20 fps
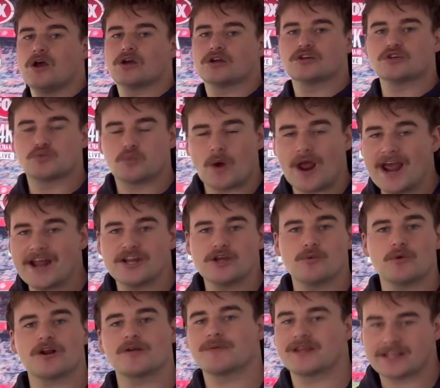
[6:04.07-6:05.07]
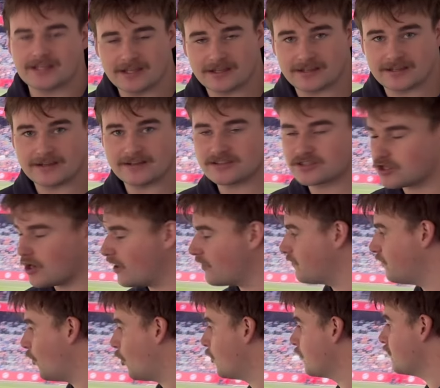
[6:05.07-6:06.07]
Because where do you want to be kicking
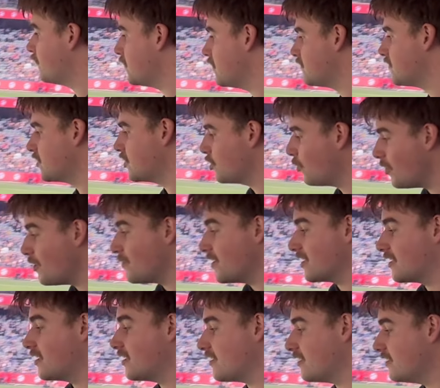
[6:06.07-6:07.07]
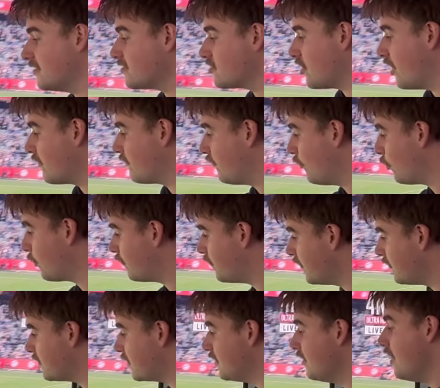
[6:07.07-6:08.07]
inside forward 50? You want to be kicking inside forward
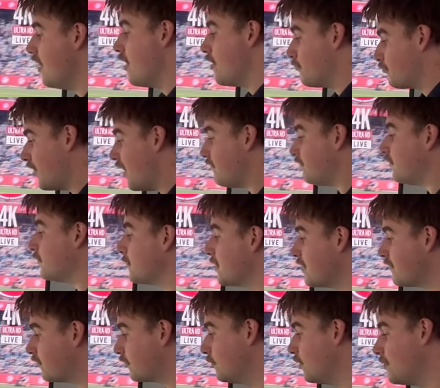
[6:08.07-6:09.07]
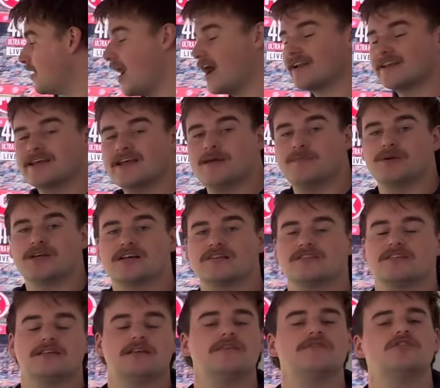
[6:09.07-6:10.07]
50, preferably from about here, because
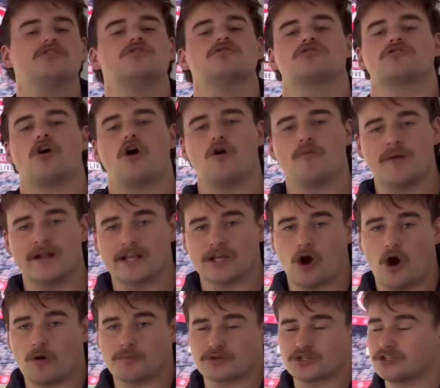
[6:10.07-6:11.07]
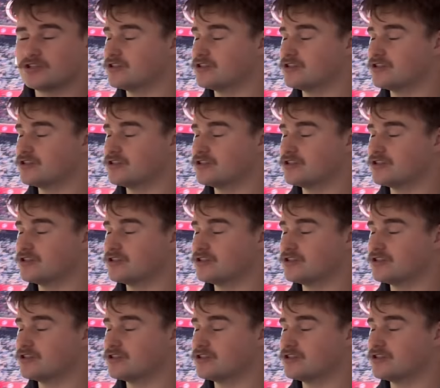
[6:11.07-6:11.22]
it gives you so many options.